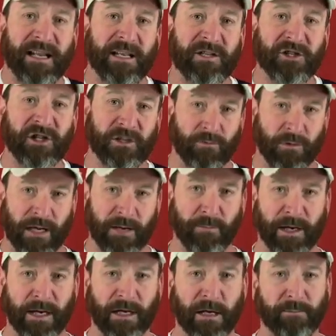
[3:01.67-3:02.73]
tension when I
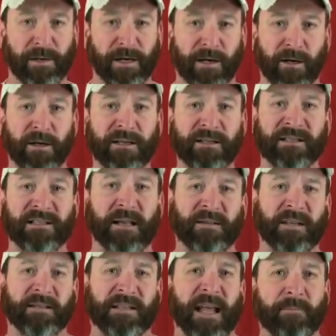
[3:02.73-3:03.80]
bring it up here, snap,
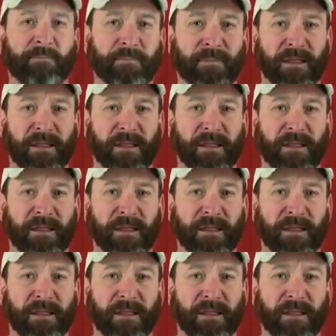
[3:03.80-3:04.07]
snap, snap,